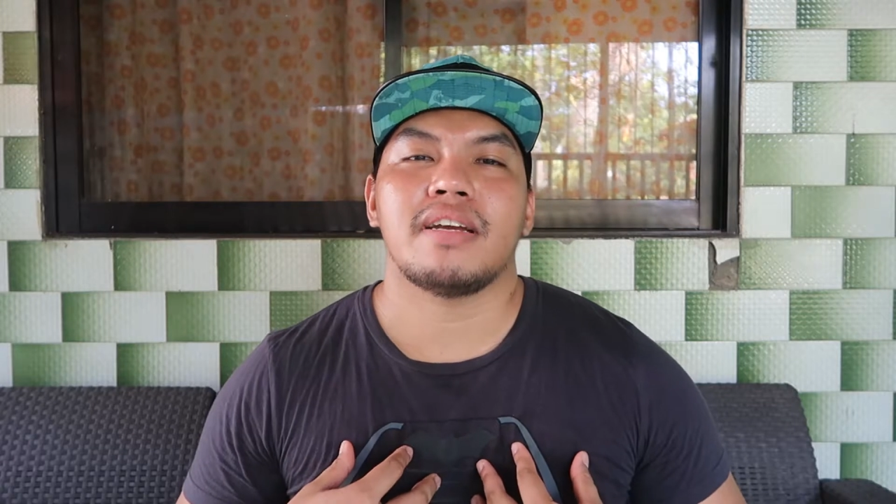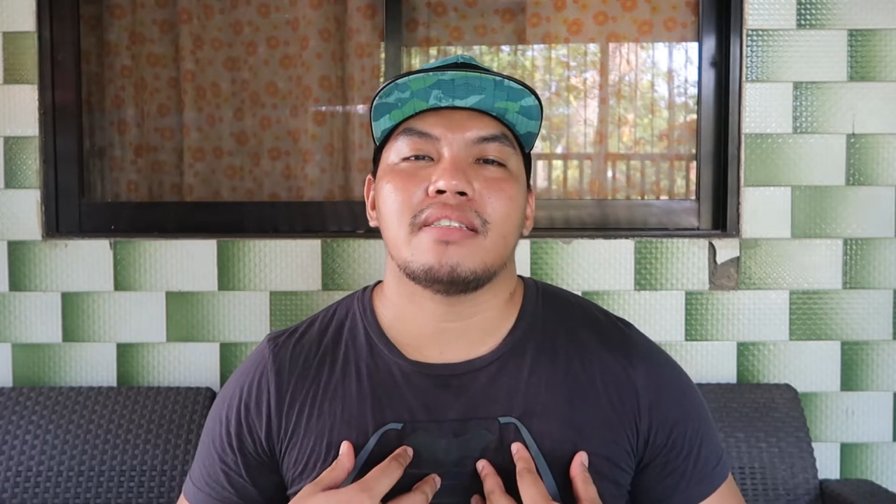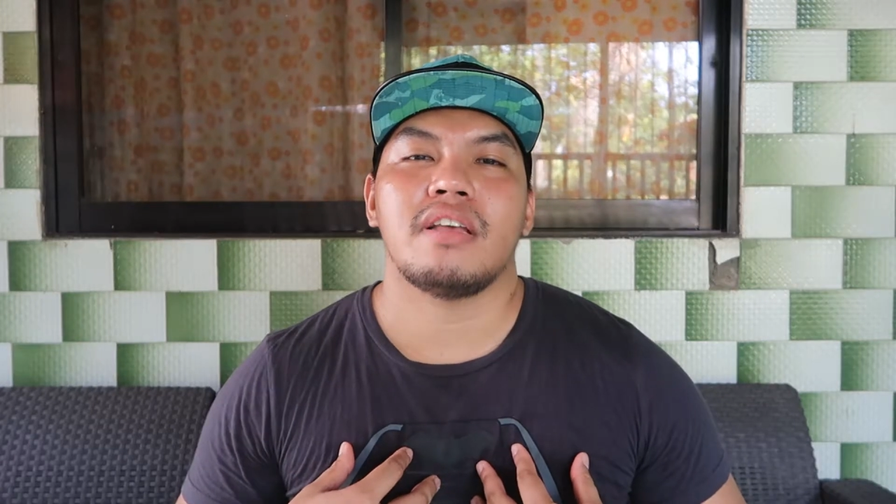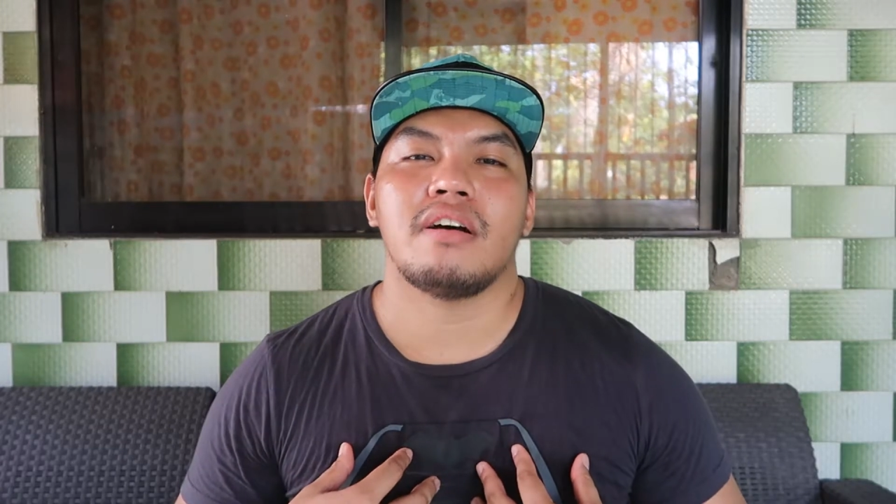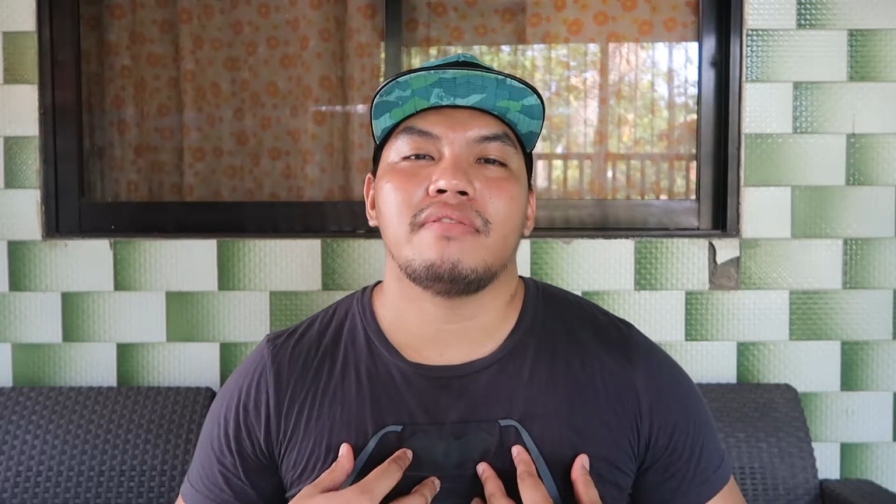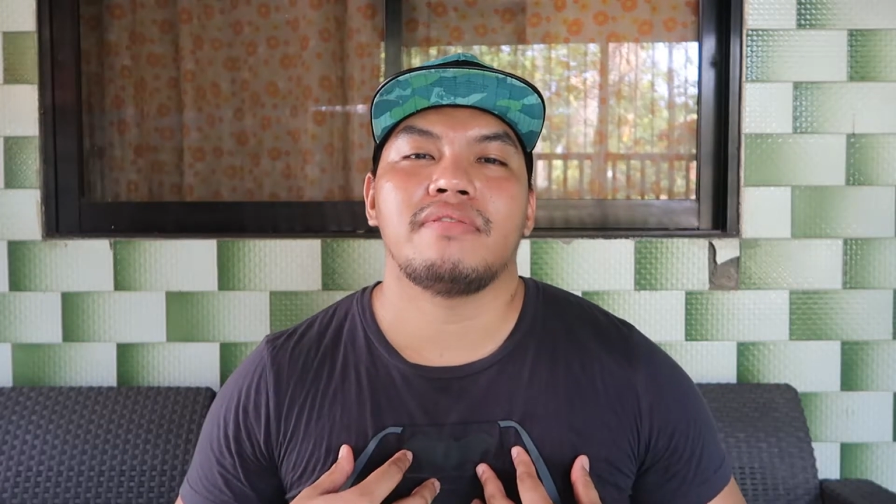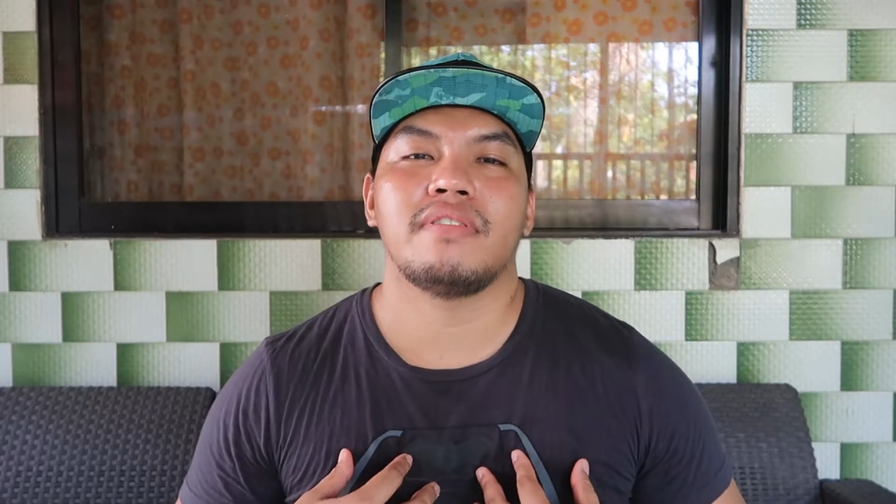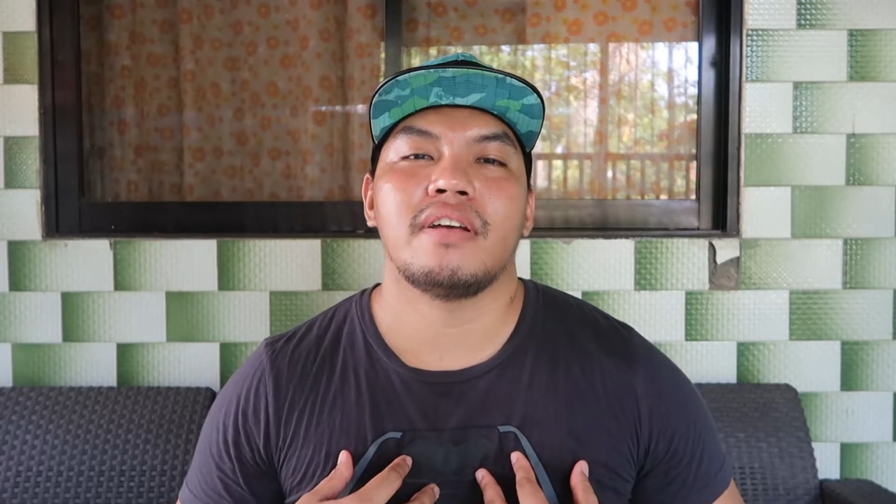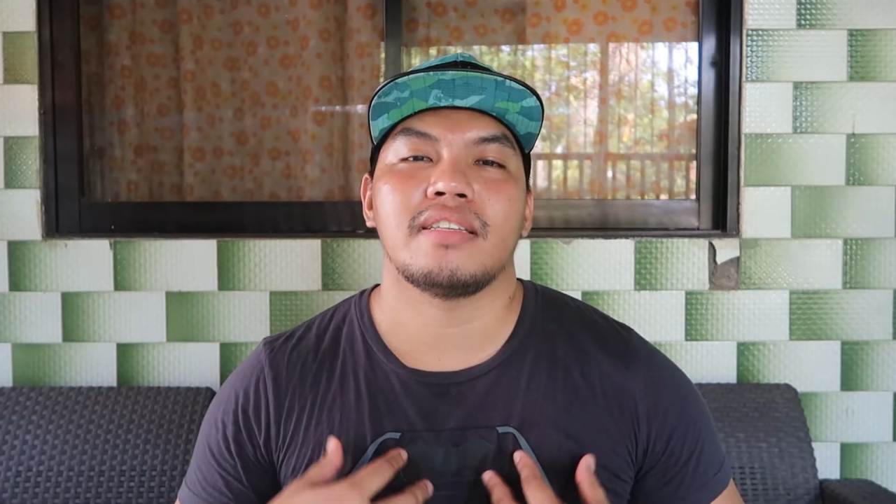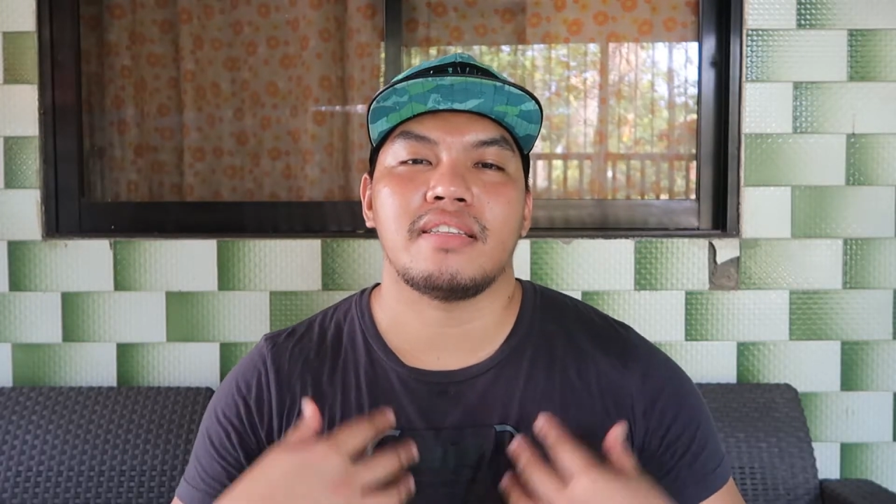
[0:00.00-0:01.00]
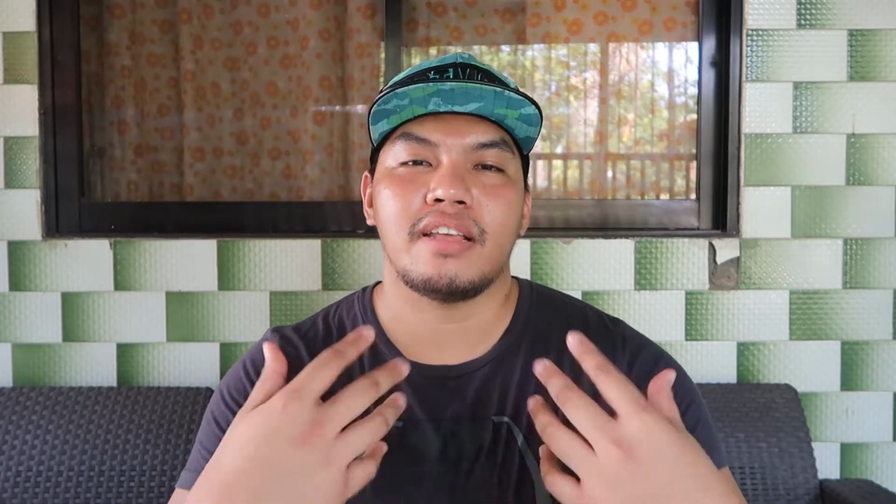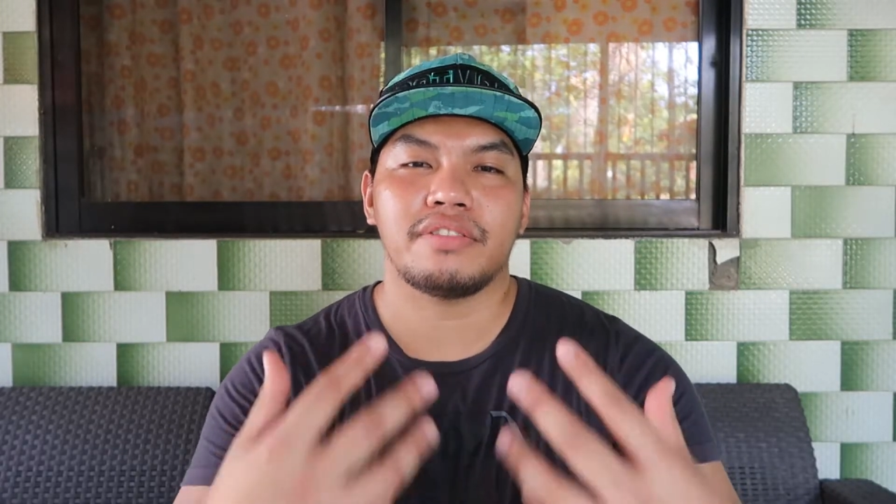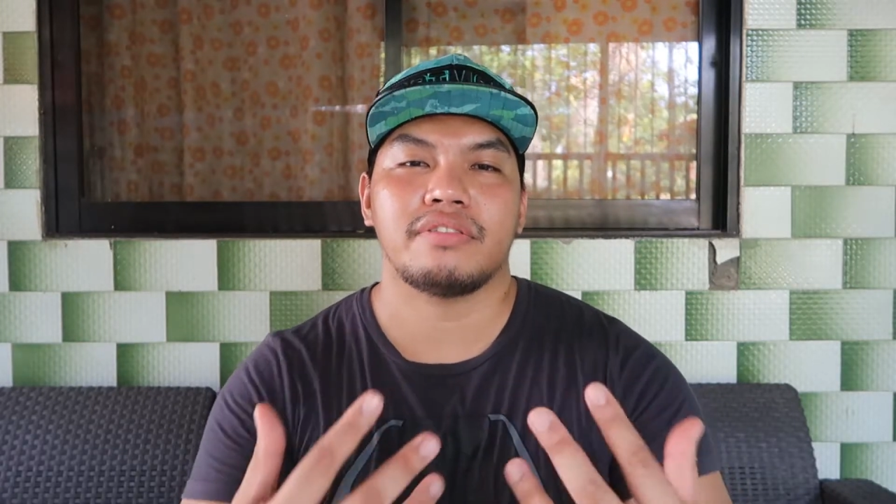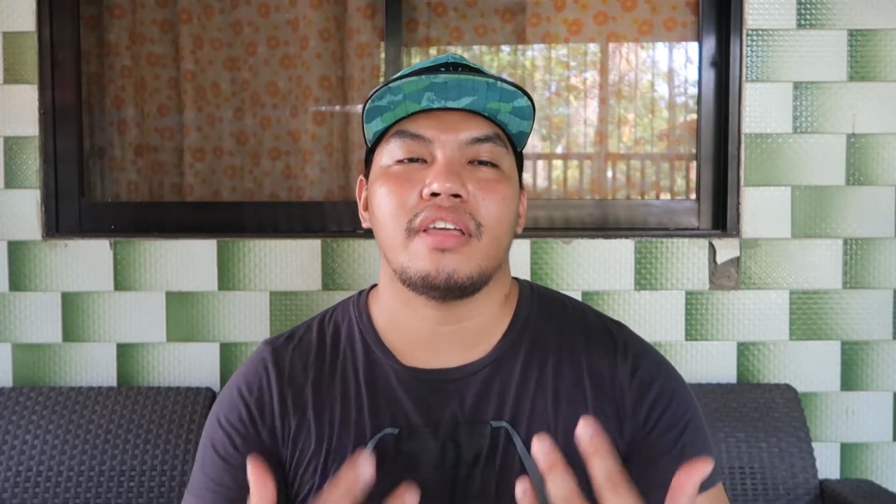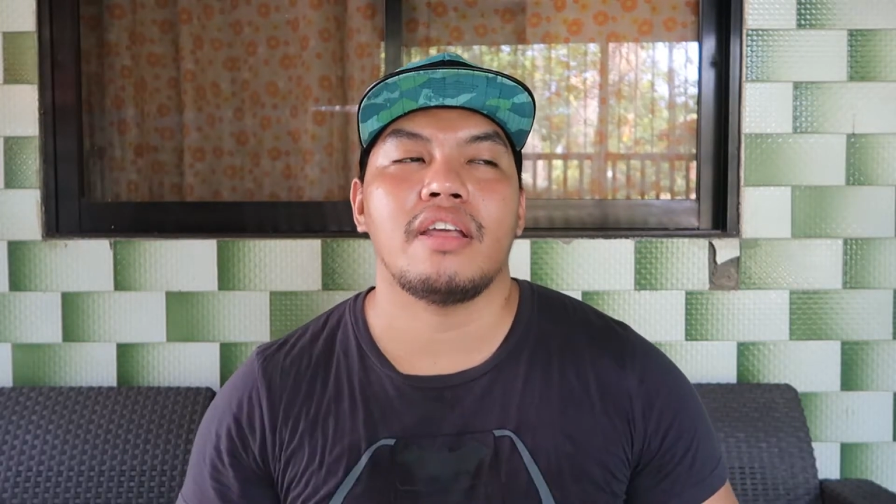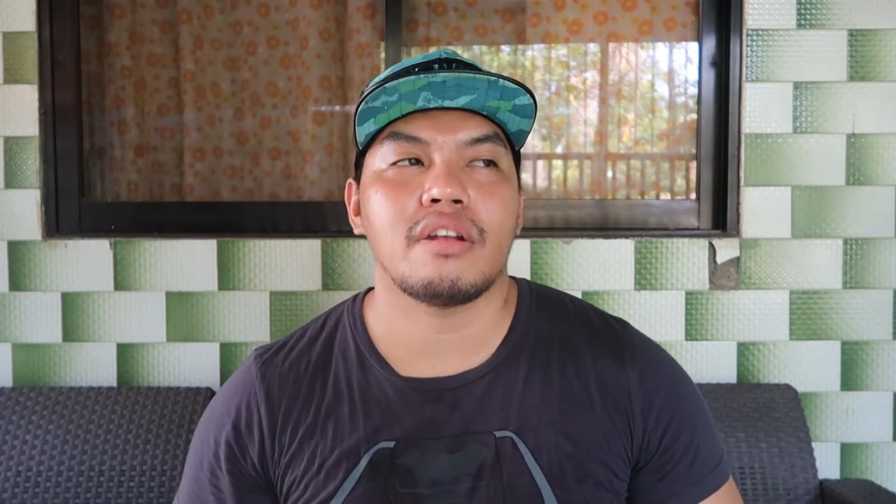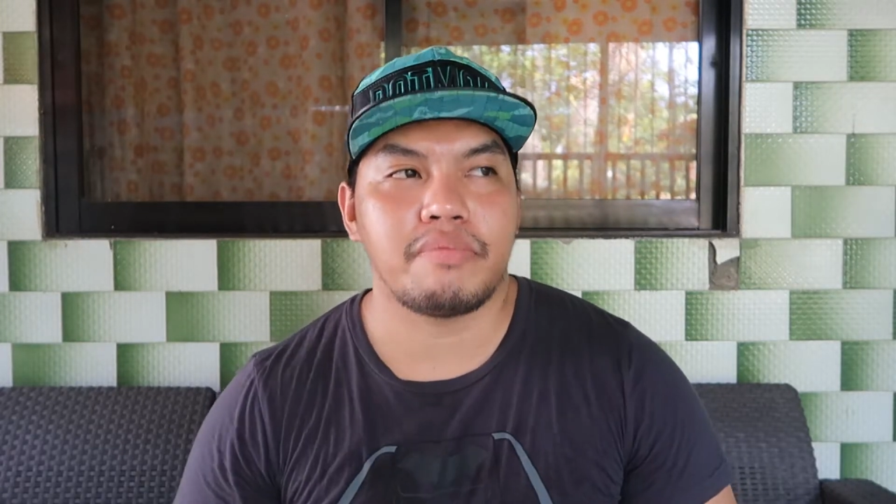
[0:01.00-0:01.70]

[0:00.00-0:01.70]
myself as an entertainer,